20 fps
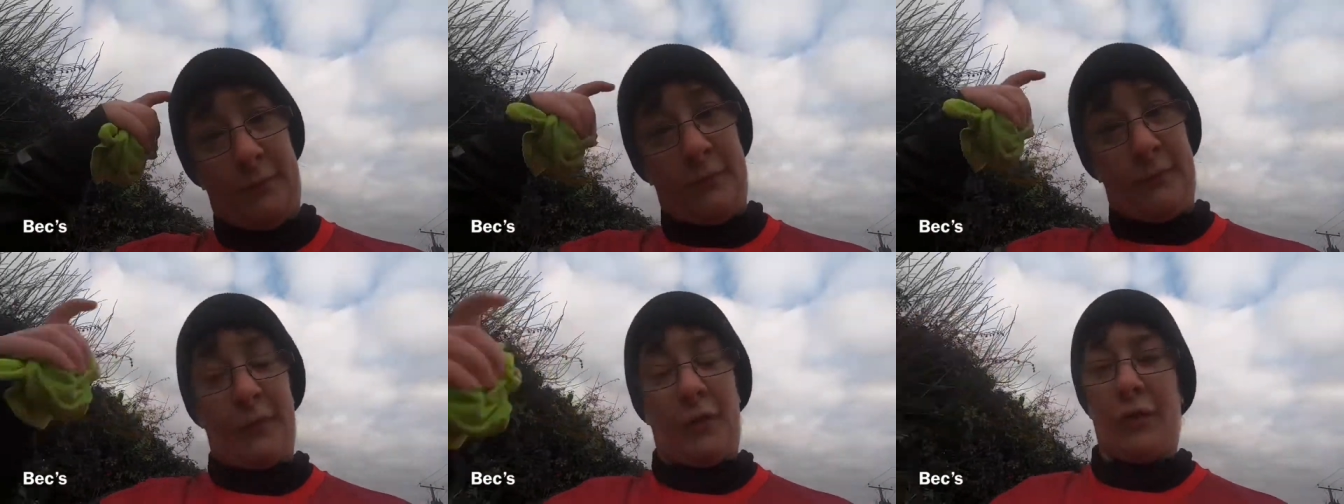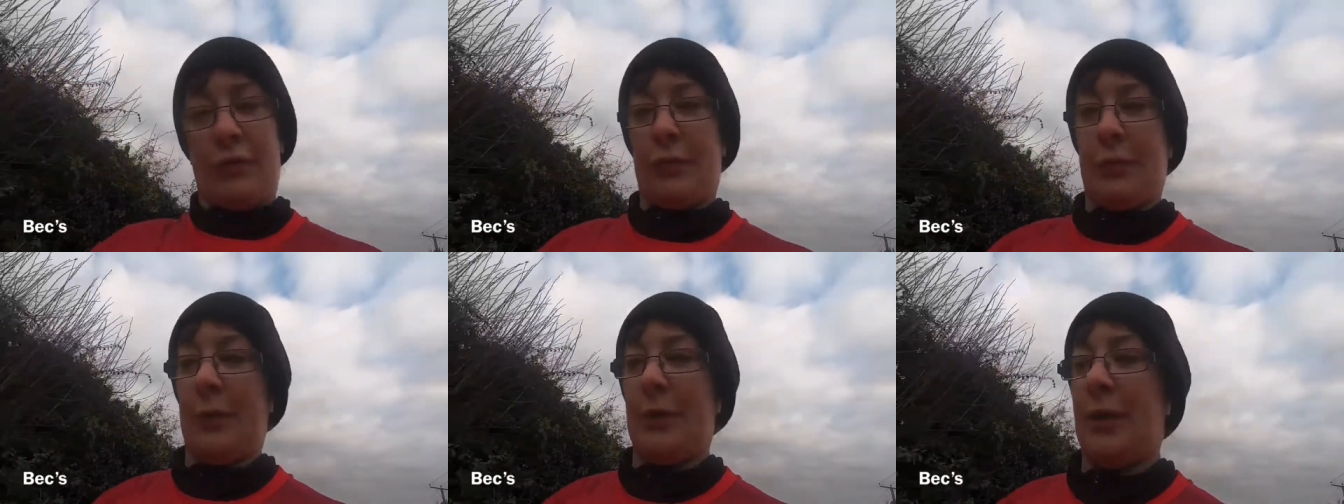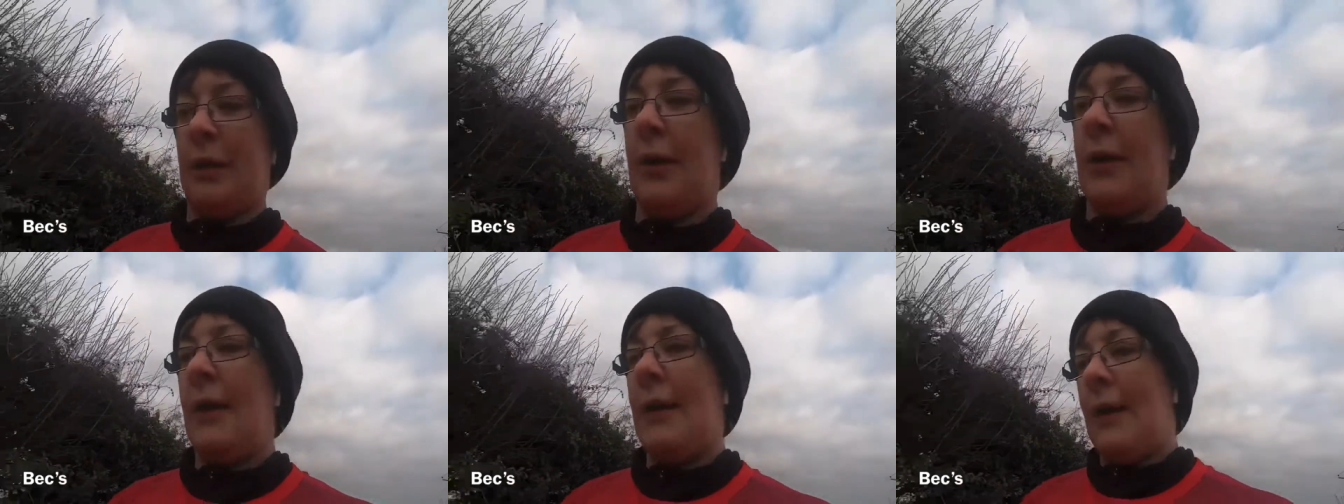touch wood,
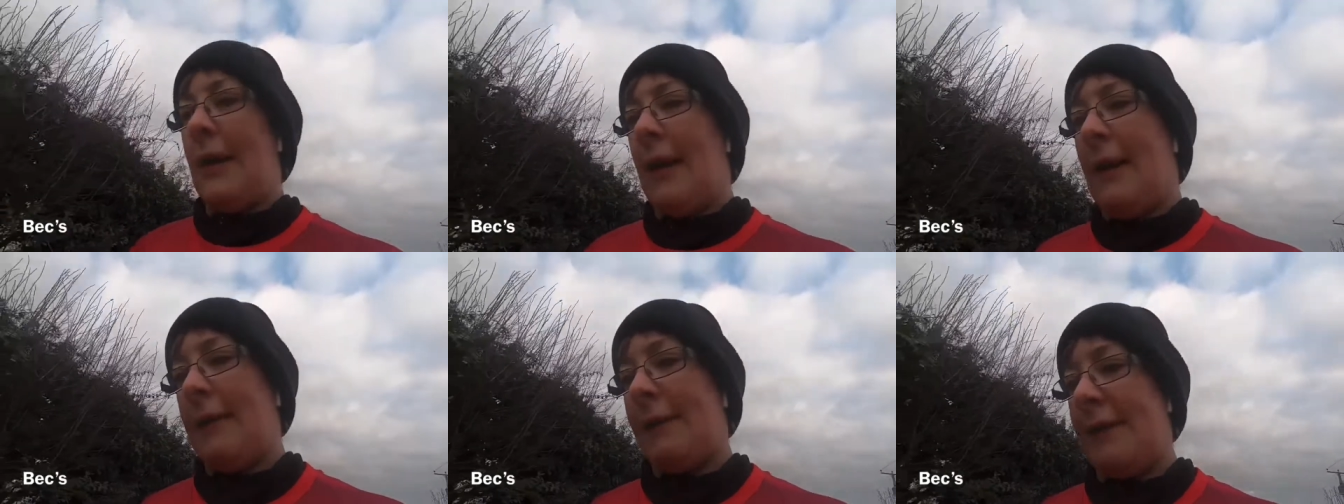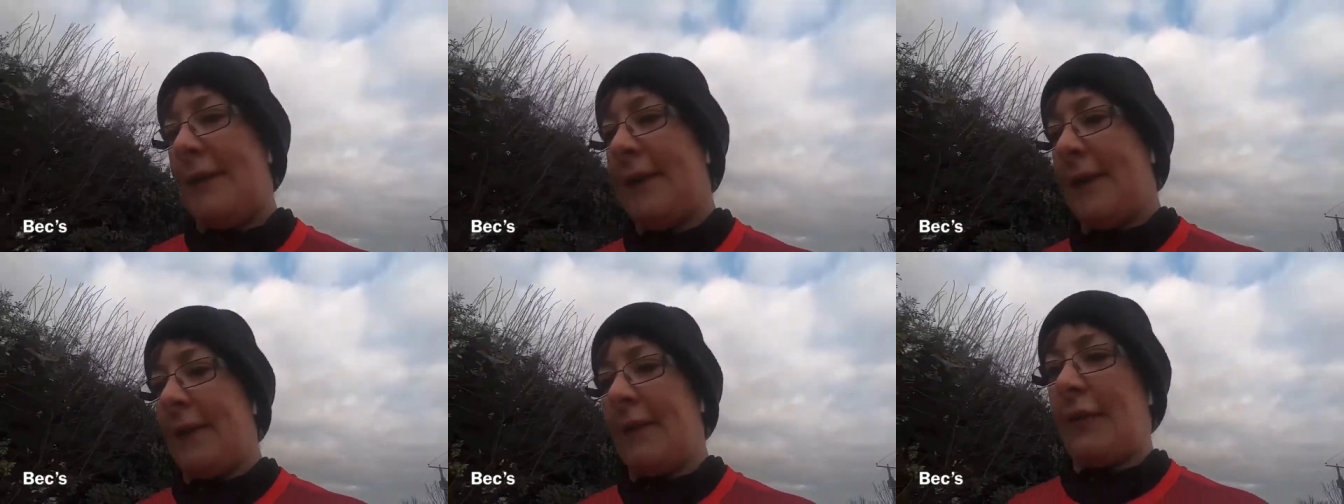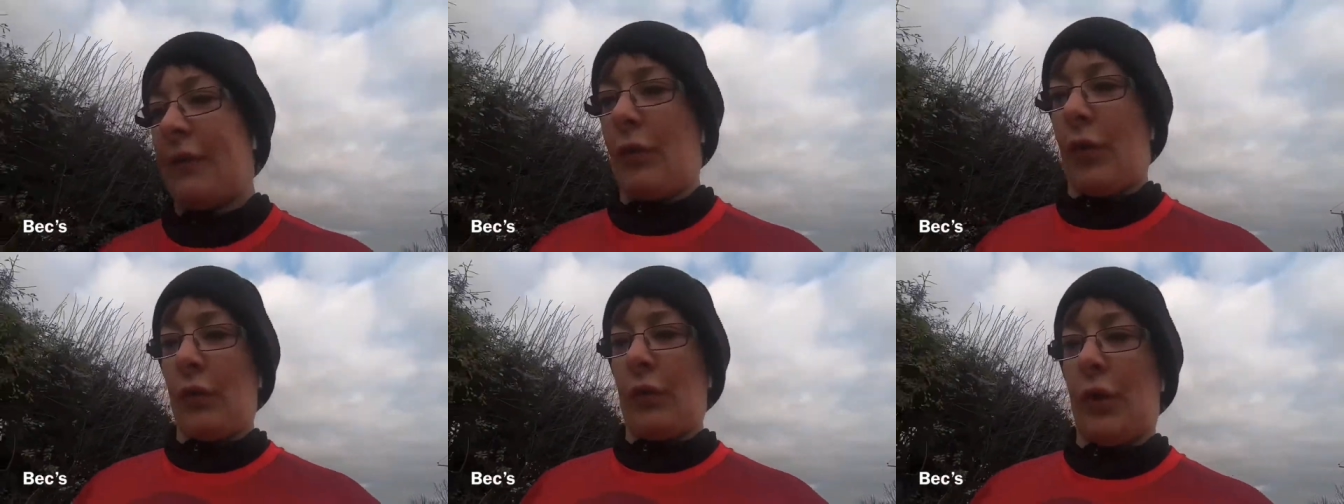everything's
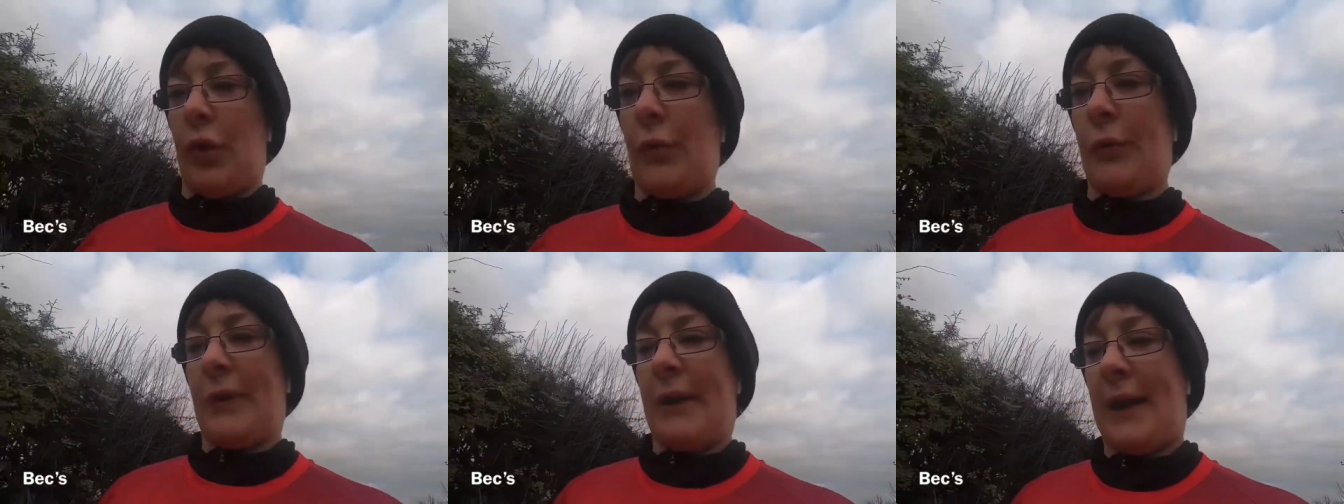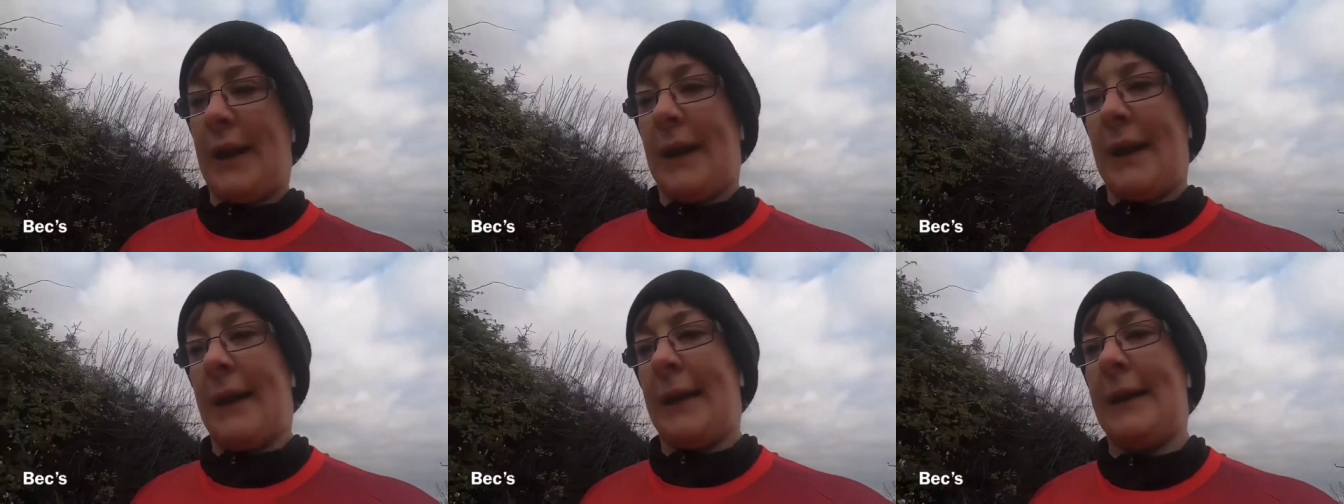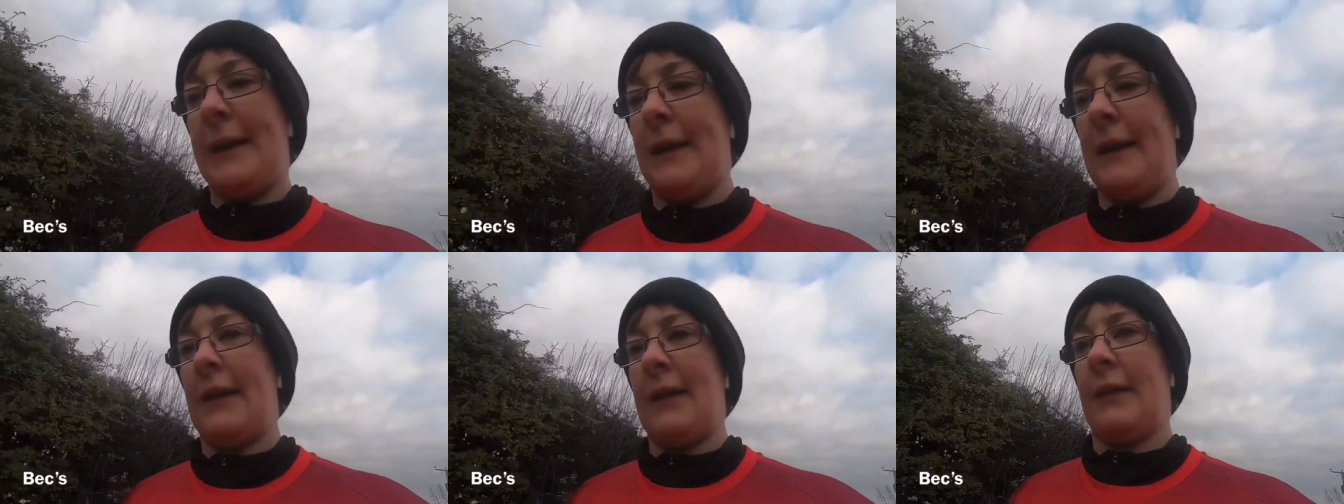gone okay
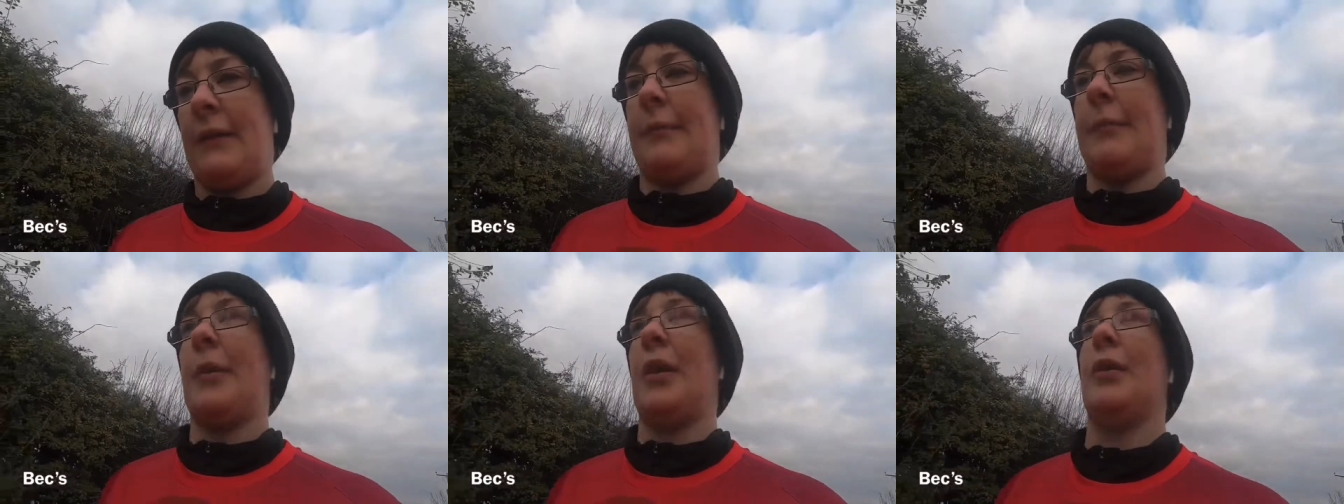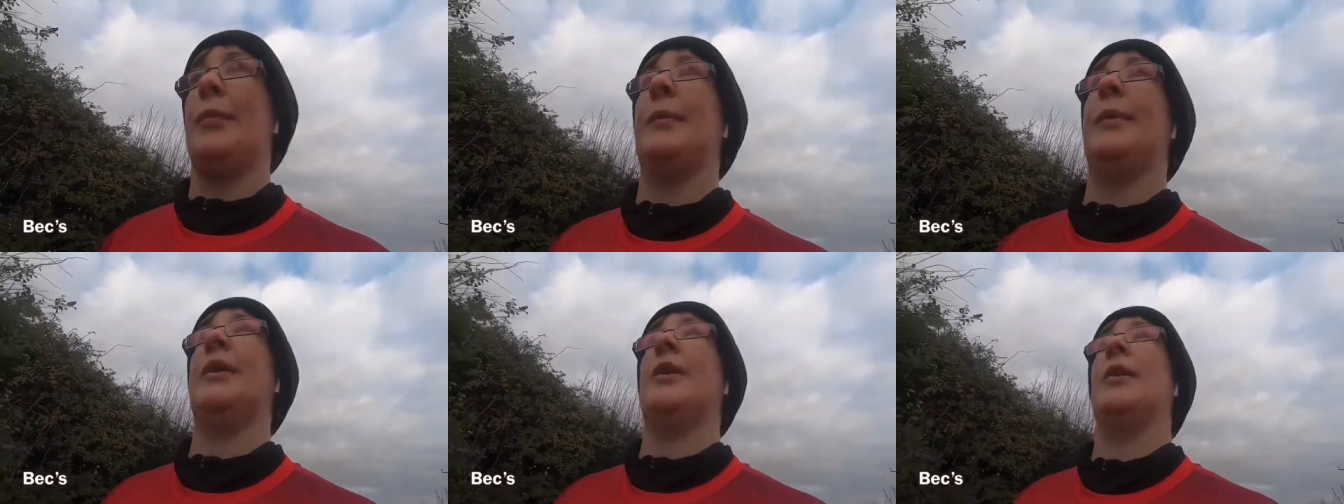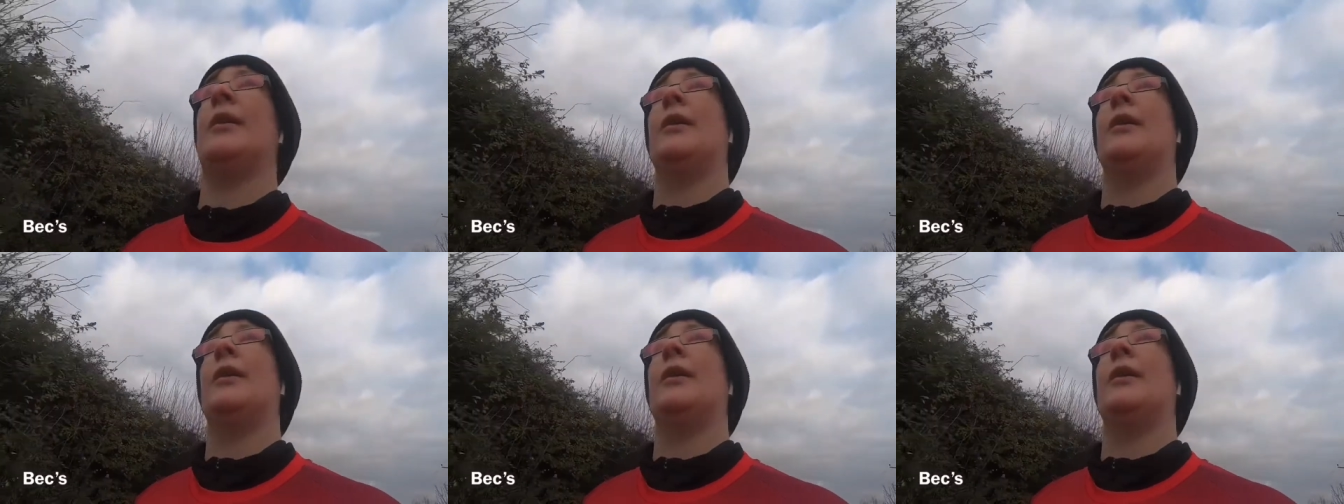at the moment,